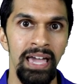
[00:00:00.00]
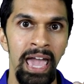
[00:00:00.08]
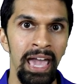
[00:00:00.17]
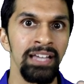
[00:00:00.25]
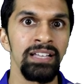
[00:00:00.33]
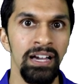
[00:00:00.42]

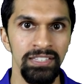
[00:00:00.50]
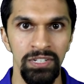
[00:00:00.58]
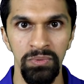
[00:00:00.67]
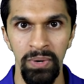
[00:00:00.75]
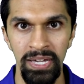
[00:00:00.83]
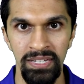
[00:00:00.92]
anodic
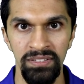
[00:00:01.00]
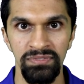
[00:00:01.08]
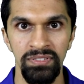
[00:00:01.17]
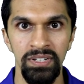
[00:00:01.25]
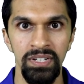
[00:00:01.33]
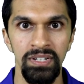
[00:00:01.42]

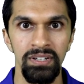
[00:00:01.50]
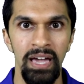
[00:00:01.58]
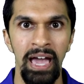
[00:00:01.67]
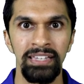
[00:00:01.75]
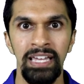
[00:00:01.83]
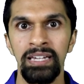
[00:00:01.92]
wave
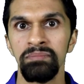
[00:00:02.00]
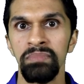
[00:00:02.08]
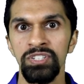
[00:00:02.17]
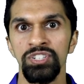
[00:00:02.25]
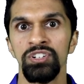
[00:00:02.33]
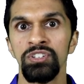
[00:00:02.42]
at a
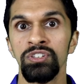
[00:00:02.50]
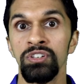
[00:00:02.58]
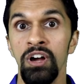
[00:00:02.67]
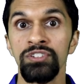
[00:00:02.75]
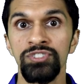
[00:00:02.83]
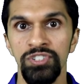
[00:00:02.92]
much
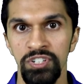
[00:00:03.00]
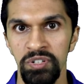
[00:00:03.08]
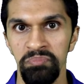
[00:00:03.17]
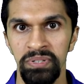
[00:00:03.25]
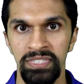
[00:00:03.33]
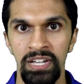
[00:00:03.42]
larger
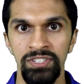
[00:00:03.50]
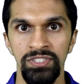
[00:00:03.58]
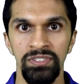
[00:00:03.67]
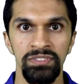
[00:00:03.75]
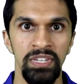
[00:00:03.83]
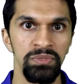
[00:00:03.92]

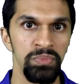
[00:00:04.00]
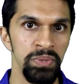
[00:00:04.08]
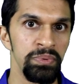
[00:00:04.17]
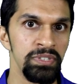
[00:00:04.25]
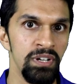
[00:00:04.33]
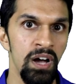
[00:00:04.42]
potential than we
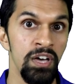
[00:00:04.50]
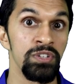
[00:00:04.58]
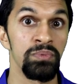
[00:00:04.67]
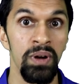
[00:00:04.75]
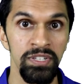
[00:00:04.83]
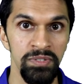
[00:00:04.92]
would
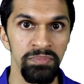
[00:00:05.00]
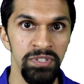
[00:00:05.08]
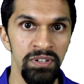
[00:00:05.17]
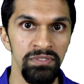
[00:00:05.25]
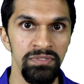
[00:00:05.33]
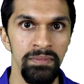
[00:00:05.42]
otherwise
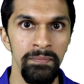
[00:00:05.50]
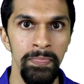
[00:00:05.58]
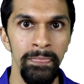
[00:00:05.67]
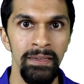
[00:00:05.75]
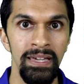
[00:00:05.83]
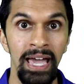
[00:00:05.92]
observe.
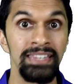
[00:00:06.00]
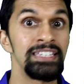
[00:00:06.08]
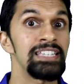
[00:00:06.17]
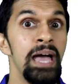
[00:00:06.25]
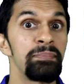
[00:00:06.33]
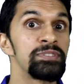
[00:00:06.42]
And
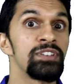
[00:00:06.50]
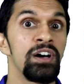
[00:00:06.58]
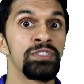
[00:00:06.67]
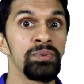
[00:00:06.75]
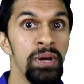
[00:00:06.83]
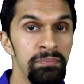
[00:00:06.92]
this happens
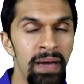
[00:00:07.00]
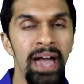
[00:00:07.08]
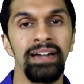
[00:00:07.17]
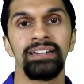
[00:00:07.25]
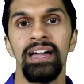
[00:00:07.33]
on the way back.